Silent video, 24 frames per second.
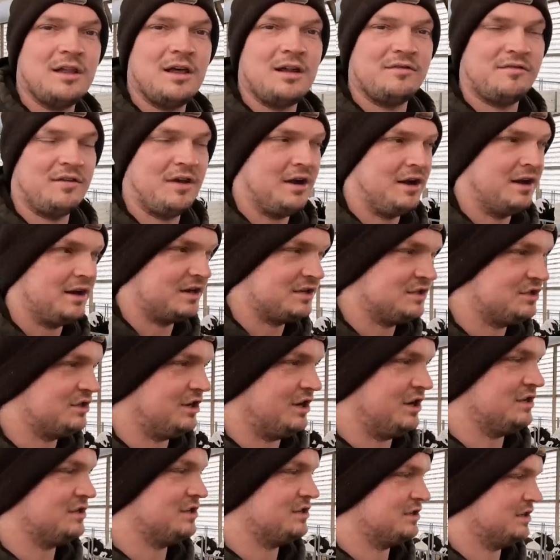air
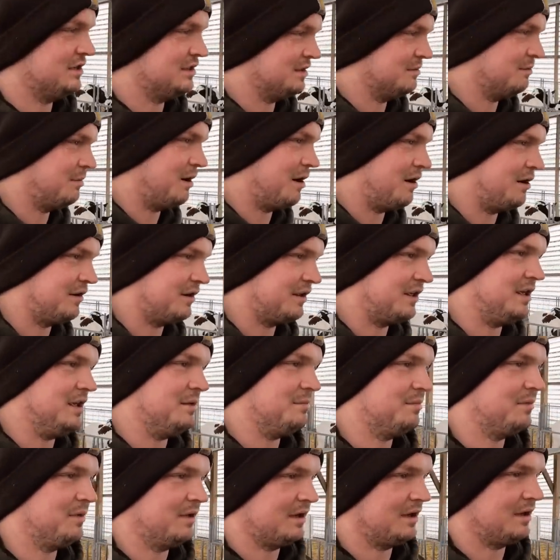exchanges in the barn to keep
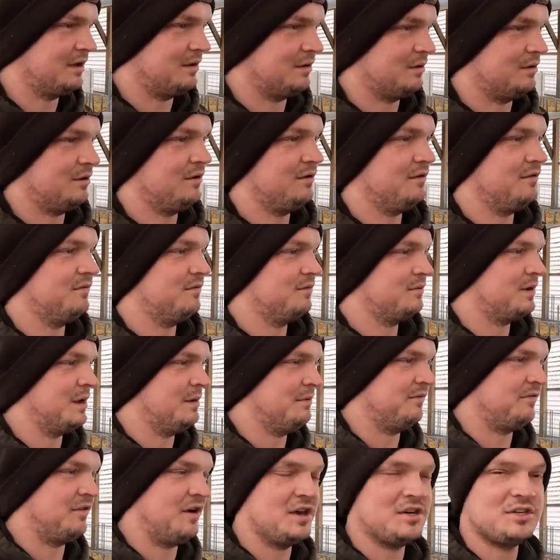
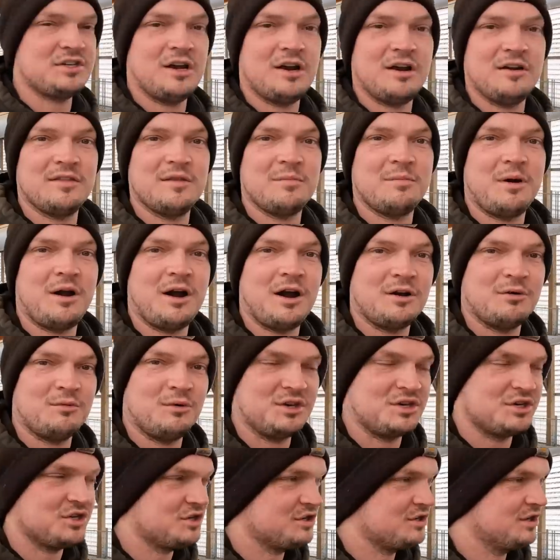fresh air in the barn,
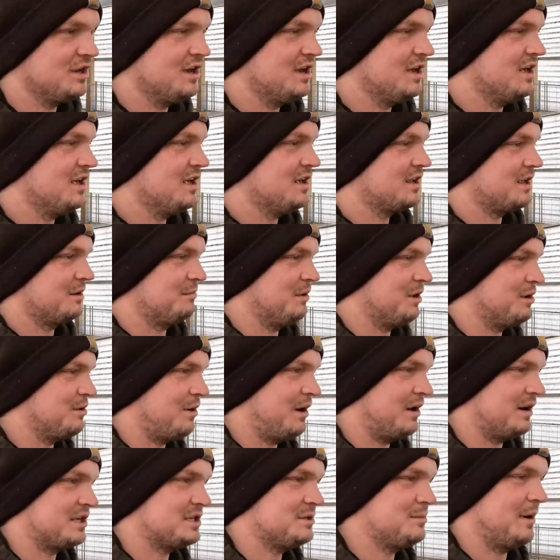which can be
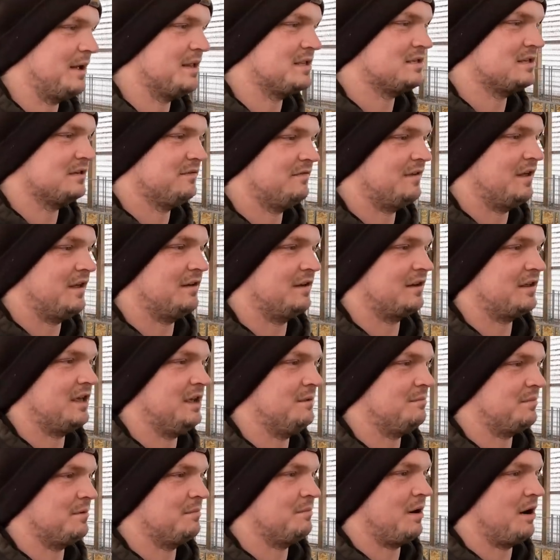quite expensive then to
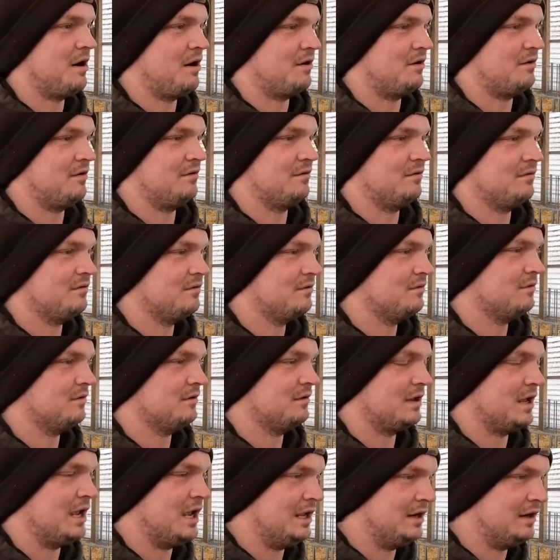keep the barn
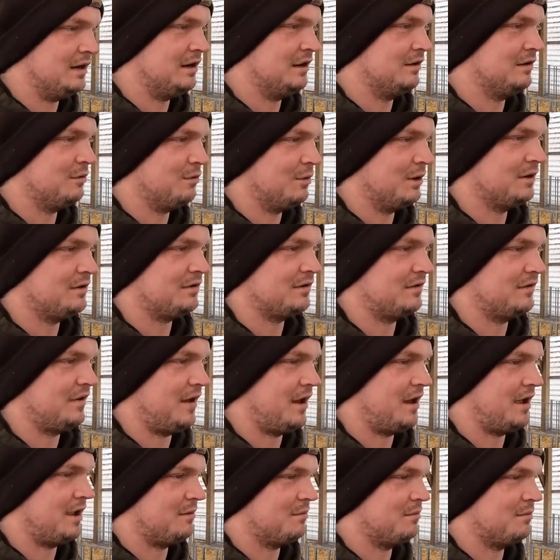heated in the winter
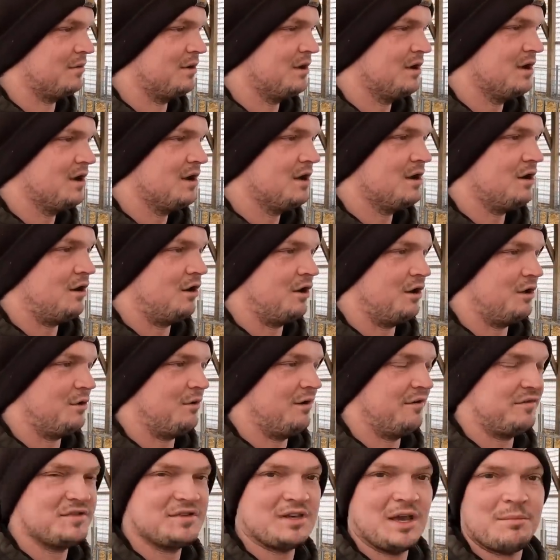time. Or you
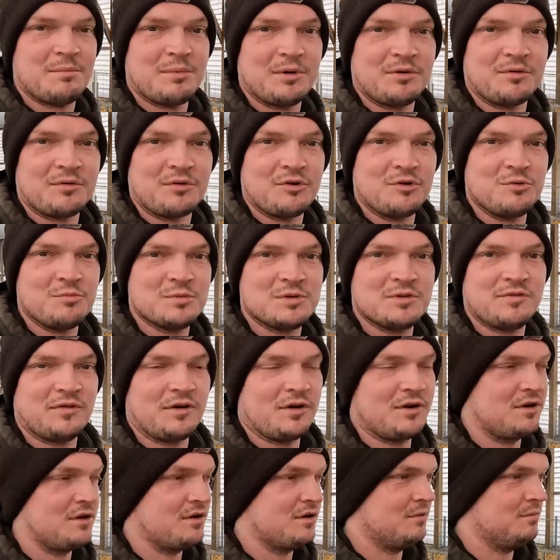have separate rooms
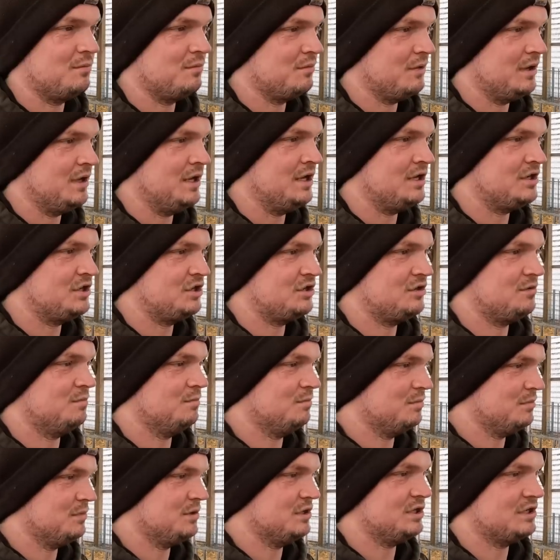for each
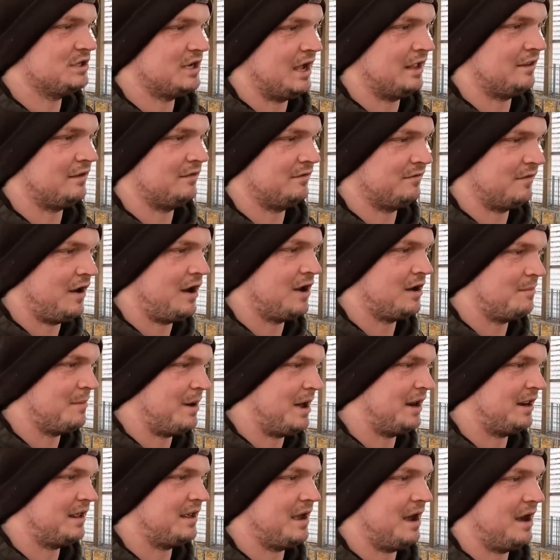set of
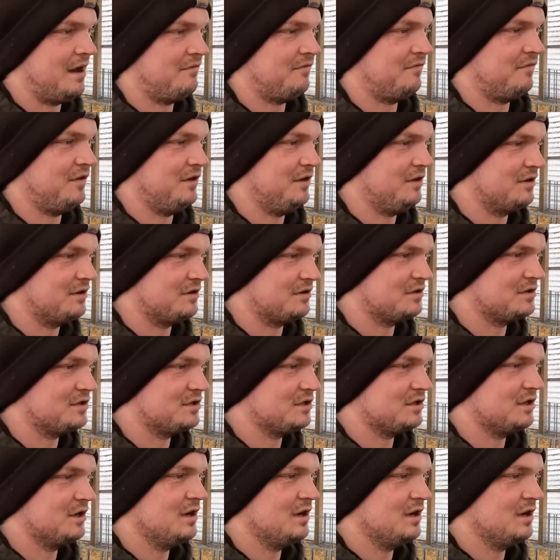automatic calf feeders